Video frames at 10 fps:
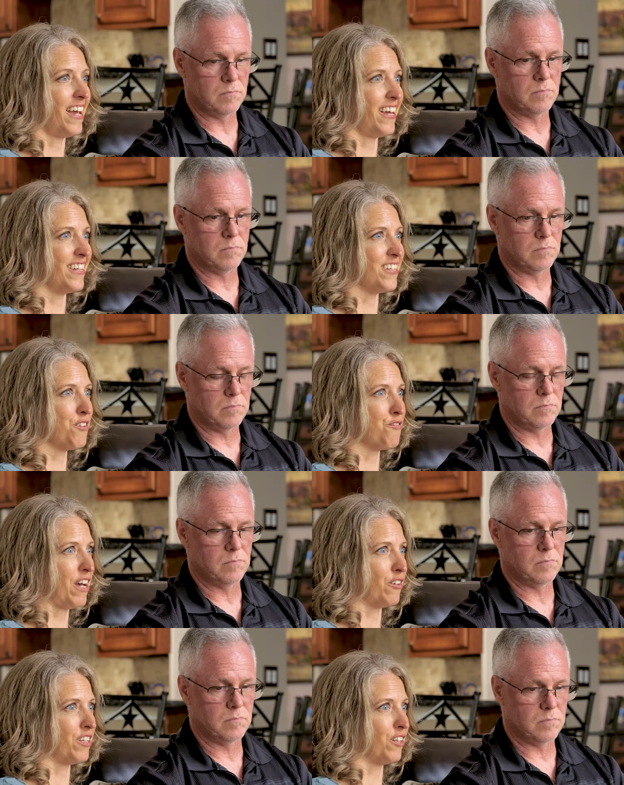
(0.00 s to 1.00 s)
Speaker 1: and
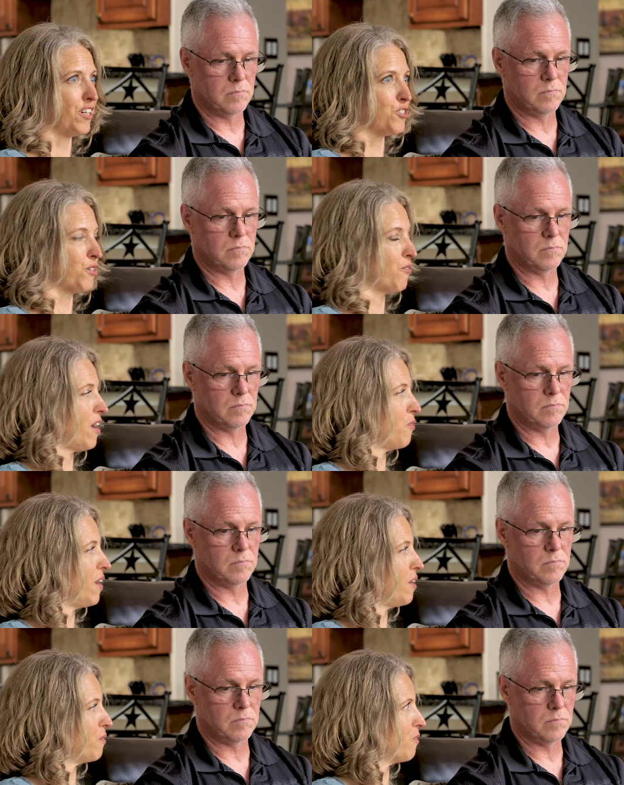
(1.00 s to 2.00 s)
found Hill Country right
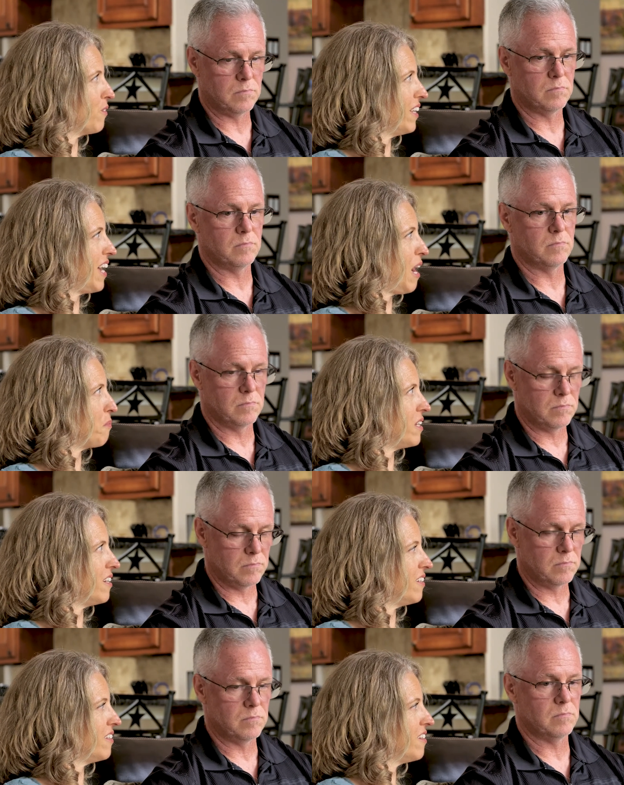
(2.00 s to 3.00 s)
away. We were really happy
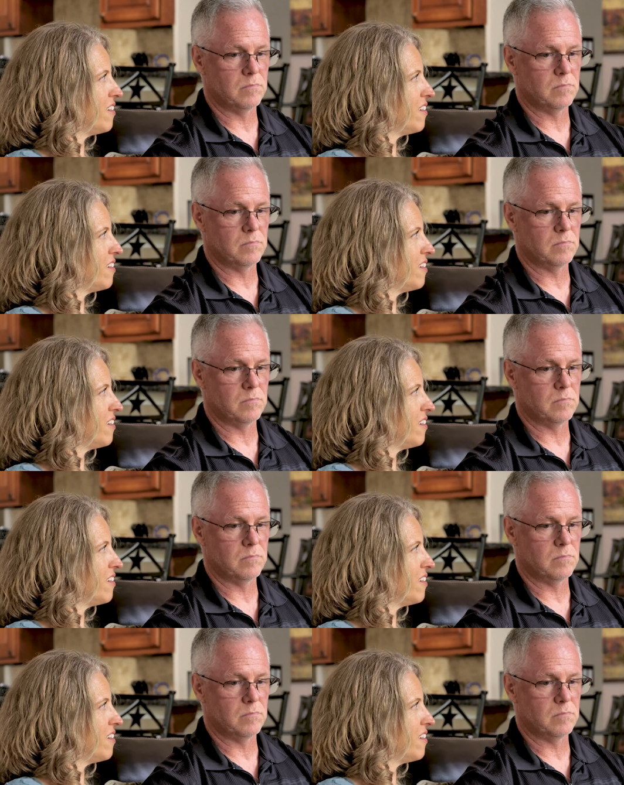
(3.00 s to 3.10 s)
to